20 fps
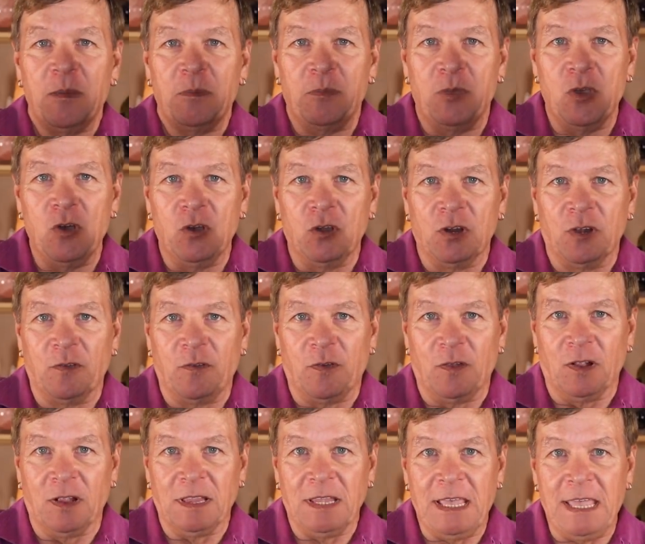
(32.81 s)

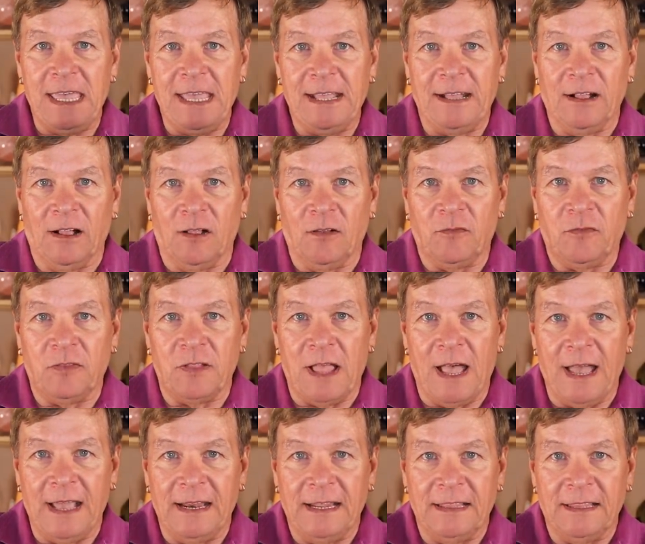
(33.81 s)
beautiful eagle
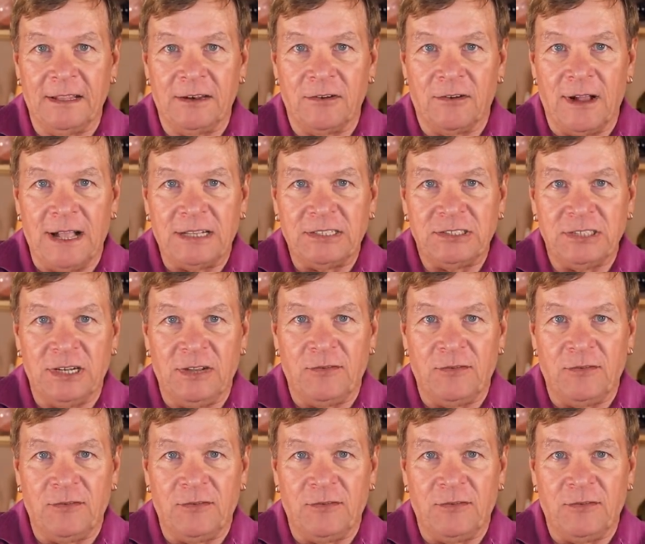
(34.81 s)
flying in the direction